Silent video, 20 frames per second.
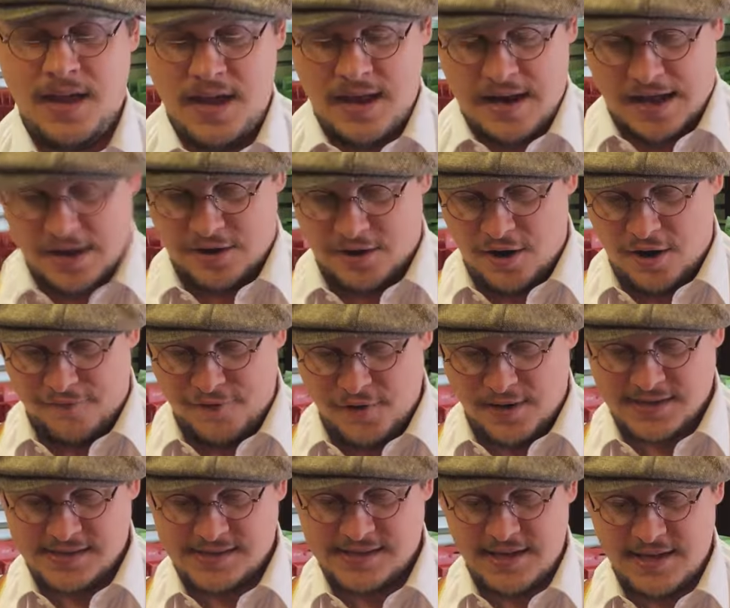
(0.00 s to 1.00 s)
Wow. I don't know if you
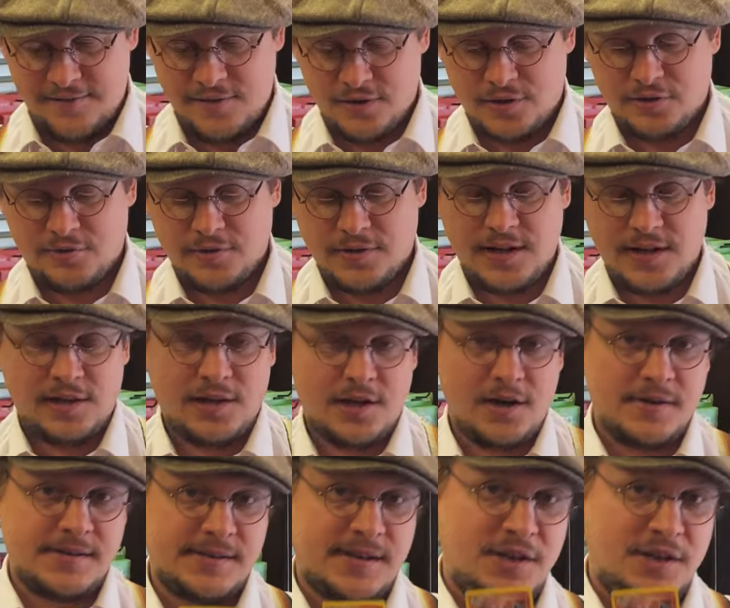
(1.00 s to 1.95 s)
could see, if you look really close.